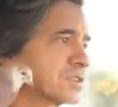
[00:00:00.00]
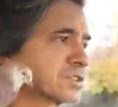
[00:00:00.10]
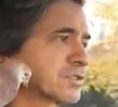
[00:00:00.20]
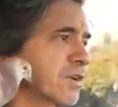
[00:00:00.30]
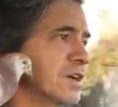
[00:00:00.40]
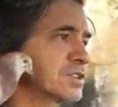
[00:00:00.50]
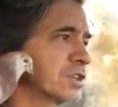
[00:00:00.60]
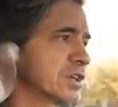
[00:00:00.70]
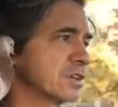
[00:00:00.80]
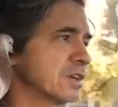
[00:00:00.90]

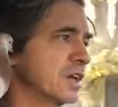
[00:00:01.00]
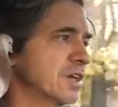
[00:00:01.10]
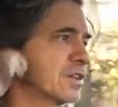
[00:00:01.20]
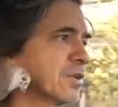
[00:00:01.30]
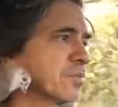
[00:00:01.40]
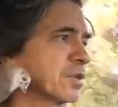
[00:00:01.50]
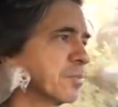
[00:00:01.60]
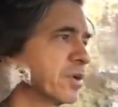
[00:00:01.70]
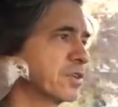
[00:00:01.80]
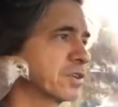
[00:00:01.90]
destruction, and the
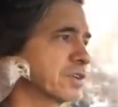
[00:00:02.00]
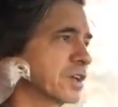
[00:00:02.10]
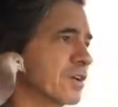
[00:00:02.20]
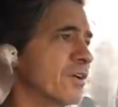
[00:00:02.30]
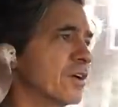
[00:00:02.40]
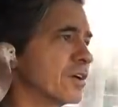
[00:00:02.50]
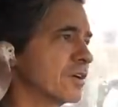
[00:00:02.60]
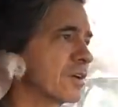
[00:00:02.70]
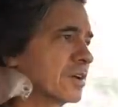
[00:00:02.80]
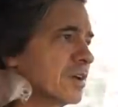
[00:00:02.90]
bird could get hurt.